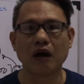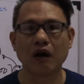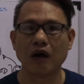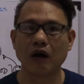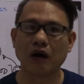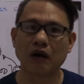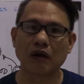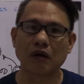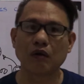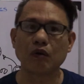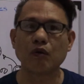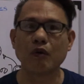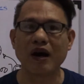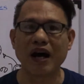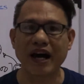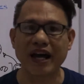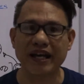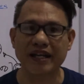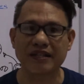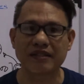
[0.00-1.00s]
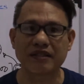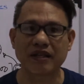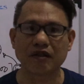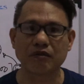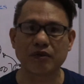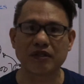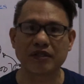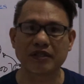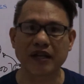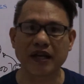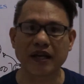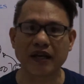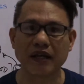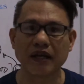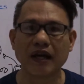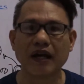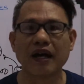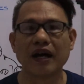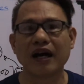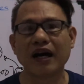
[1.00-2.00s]
or y, shall we say
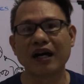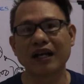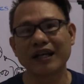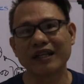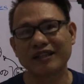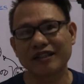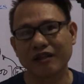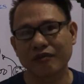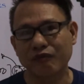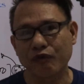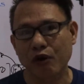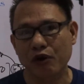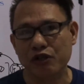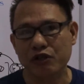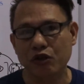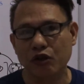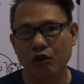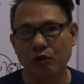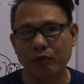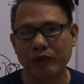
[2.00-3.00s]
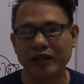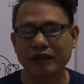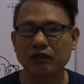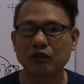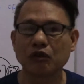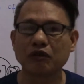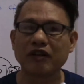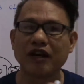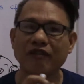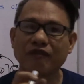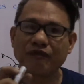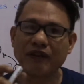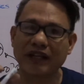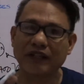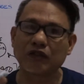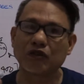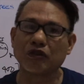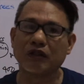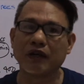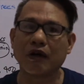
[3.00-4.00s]
a little portion of it could
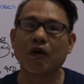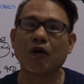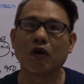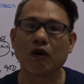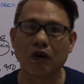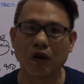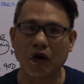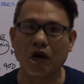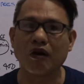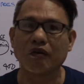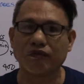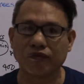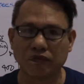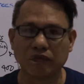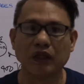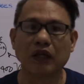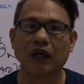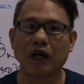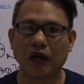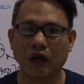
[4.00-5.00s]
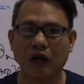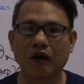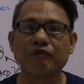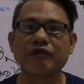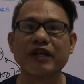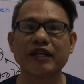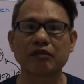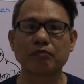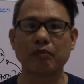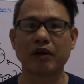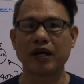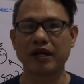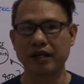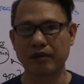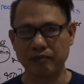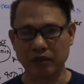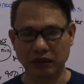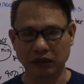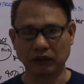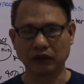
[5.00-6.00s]
affect to the whole of that
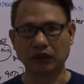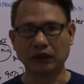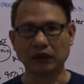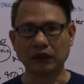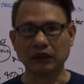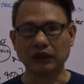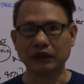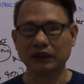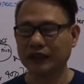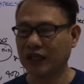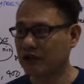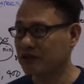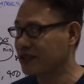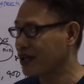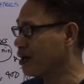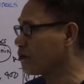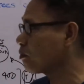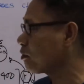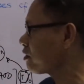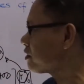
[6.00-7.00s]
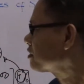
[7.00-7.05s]
variable. Now say for